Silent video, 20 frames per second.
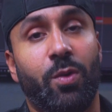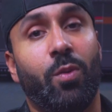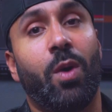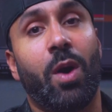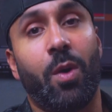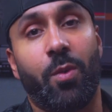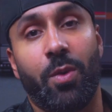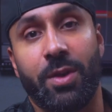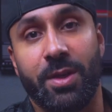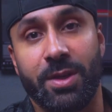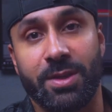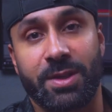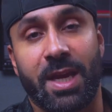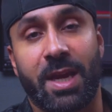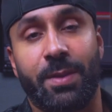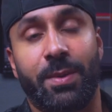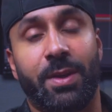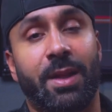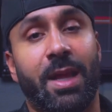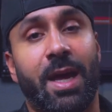you want one of these
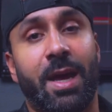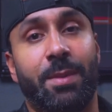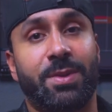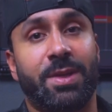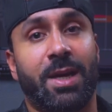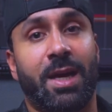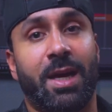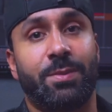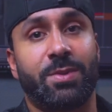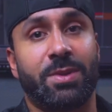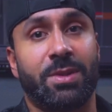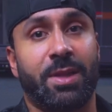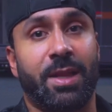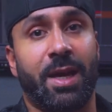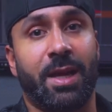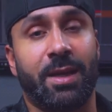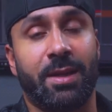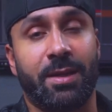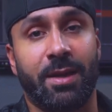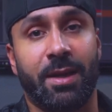gaming laptops
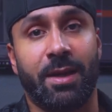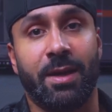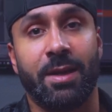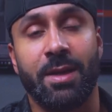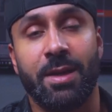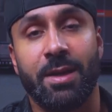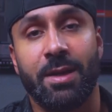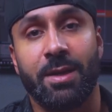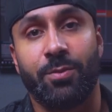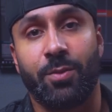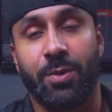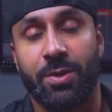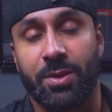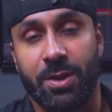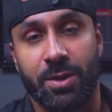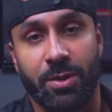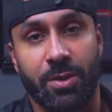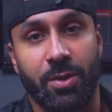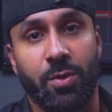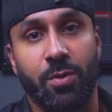that with
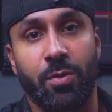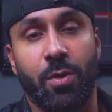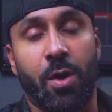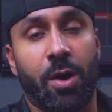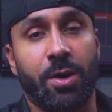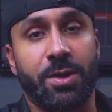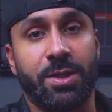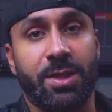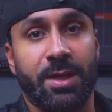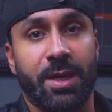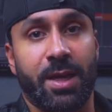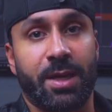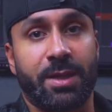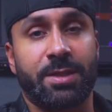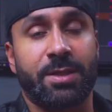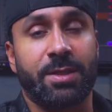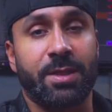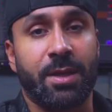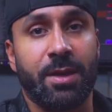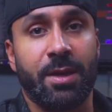the new
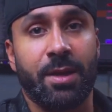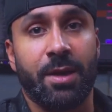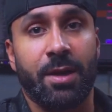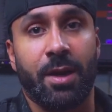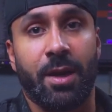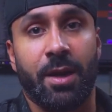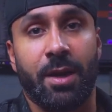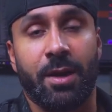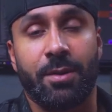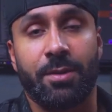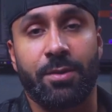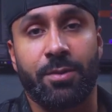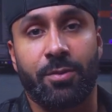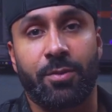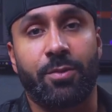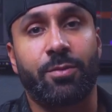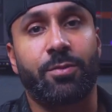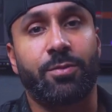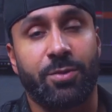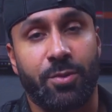RTX
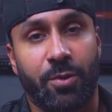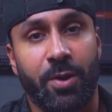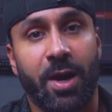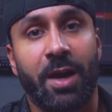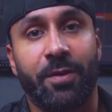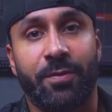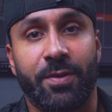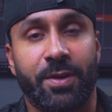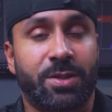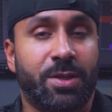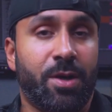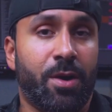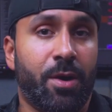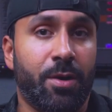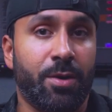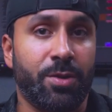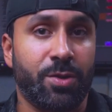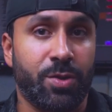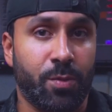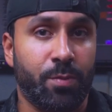graphics
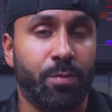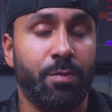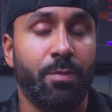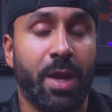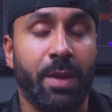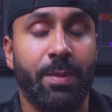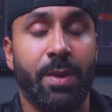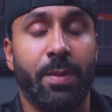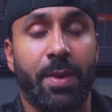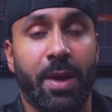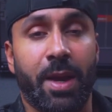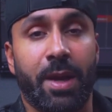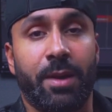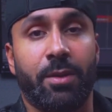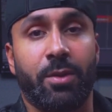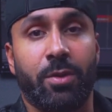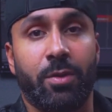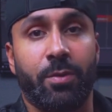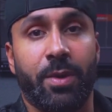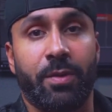cards, you may be paying
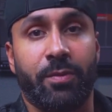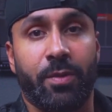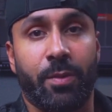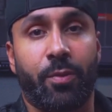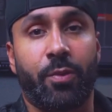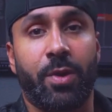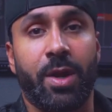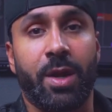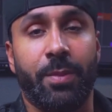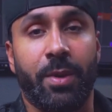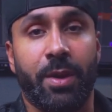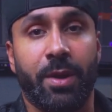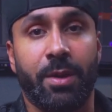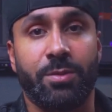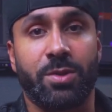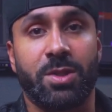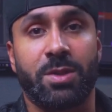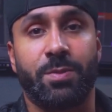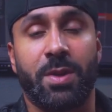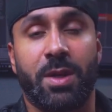a little bit of a
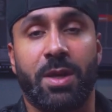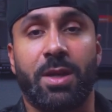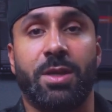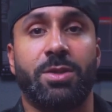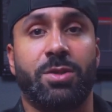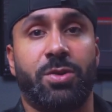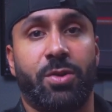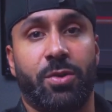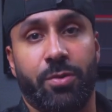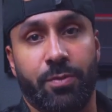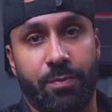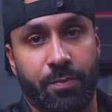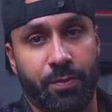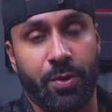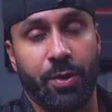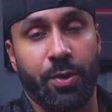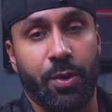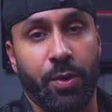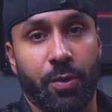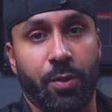premium just because they're
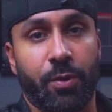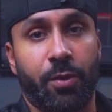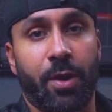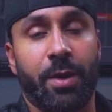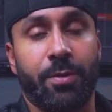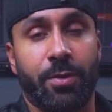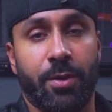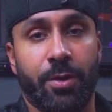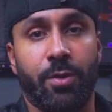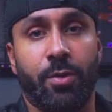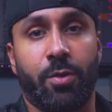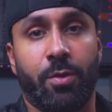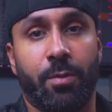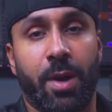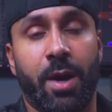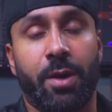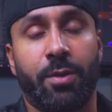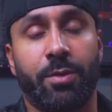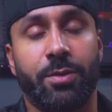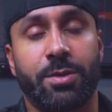the newer
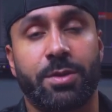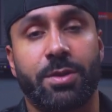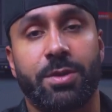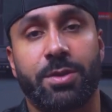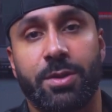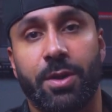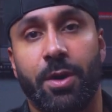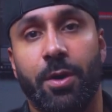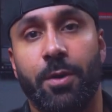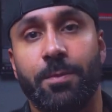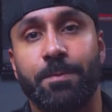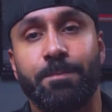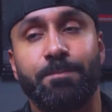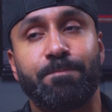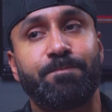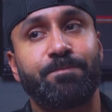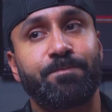models. So